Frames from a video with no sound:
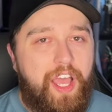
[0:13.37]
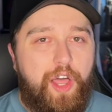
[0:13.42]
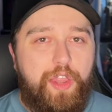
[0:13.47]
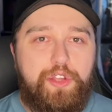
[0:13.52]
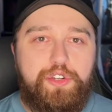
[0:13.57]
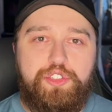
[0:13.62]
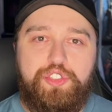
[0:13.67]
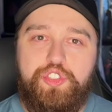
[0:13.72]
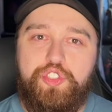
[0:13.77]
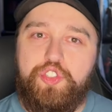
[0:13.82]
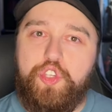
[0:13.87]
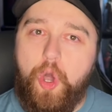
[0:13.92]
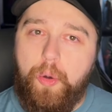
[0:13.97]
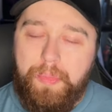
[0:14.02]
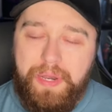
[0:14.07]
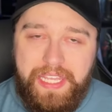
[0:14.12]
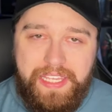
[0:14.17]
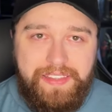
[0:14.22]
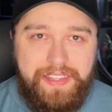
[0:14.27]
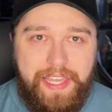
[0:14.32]
There's so
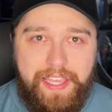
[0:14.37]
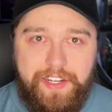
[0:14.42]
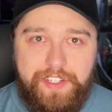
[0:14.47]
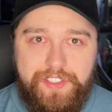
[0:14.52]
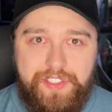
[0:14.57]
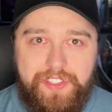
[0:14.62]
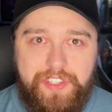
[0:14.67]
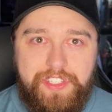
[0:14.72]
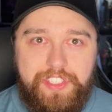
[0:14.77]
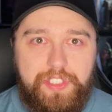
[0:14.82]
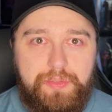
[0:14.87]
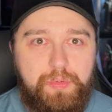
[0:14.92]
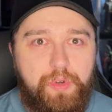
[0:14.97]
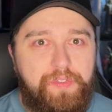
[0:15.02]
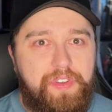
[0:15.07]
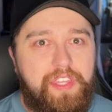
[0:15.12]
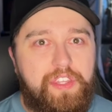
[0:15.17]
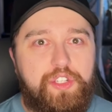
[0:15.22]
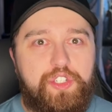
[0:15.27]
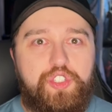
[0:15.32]
many layers to this
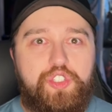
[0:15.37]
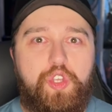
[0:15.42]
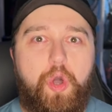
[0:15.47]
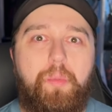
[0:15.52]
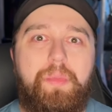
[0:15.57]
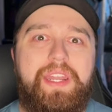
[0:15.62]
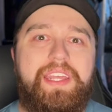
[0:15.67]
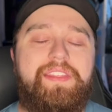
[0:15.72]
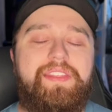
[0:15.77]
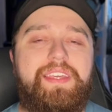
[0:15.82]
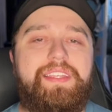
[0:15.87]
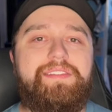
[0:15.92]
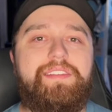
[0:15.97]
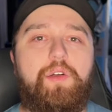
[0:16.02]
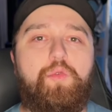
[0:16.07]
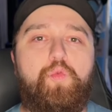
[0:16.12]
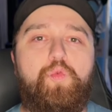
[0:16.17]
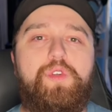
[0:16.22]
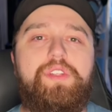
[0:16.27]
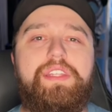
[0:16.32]
movie, and there's so many things
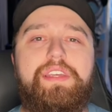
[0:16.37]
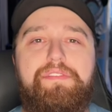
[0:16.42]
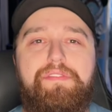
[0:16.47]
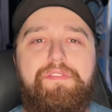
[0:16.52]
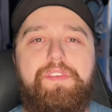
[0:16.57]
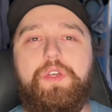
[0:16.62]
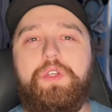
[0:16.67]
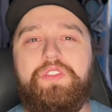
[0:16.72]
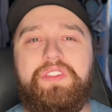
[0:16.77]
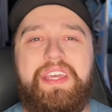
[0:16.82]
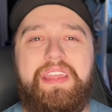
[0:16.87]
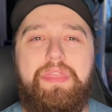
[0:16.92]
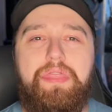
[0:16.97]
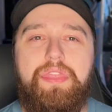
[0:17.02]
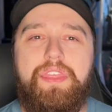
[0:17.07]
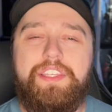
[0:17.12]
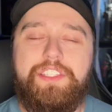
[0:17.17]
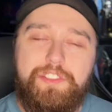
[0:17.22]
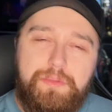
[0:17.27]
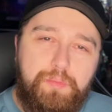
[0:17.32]
that really feels like
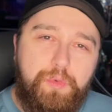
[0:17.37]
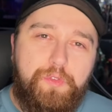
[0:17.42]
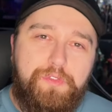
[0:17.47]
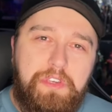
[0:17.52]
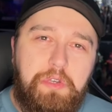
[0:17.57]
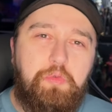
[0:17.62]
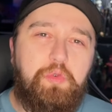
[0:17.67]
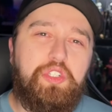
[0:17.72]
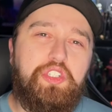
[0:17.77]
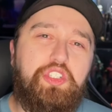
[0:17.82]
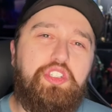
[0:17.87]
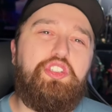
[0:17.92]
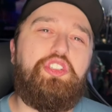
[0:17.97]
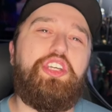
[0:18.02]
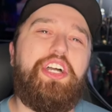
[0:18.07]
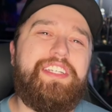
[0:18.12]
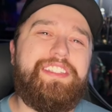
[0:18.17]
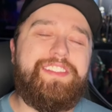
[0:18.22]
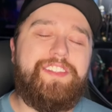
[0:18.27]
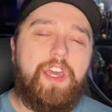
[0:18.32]
this movie was
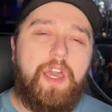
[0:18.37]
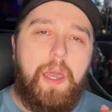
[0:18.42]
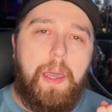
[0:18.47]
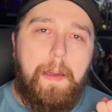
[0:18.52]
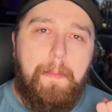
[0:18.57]
just